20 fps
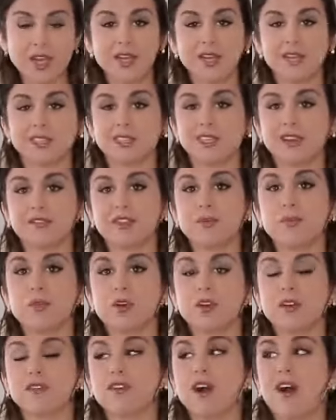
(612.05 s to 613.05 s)
It's definitely
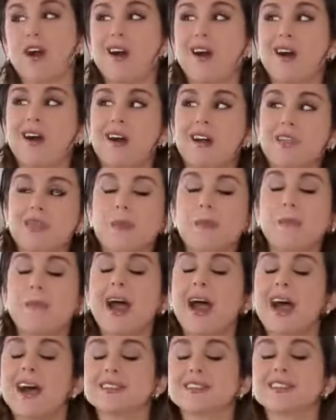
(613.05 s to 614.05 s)
more of on the
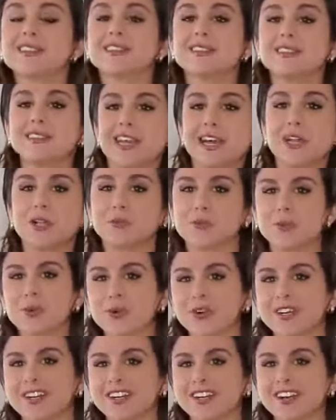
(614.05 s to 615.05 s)
pastel
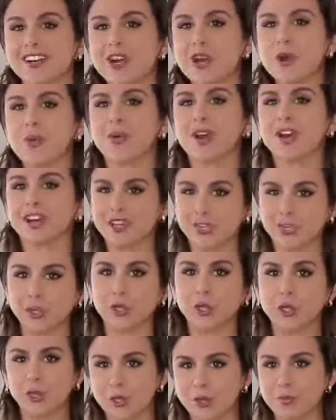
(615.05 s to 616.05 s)
border where it could
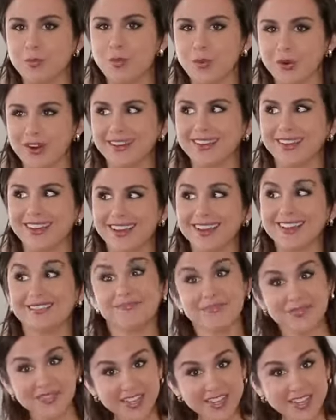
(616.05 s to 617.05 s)
look more like
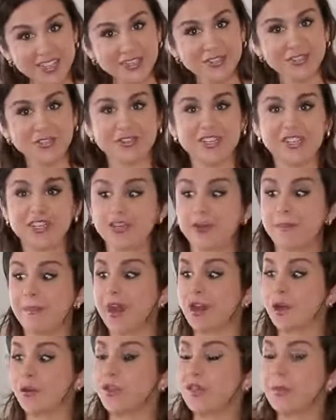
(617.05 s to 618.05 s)
Eastery. You could
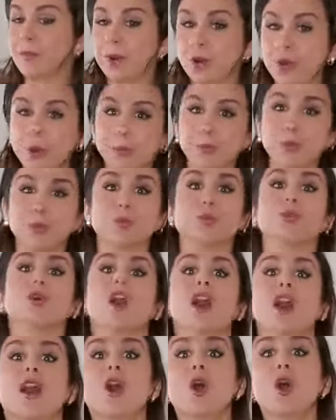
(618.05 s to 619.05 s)
pair it with a purple
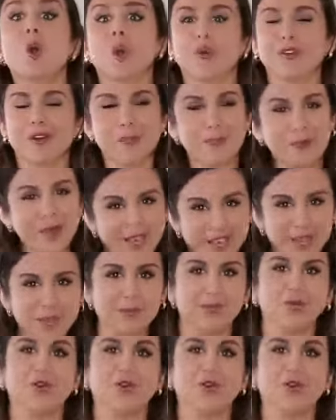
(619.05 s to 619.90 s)
bra or a pink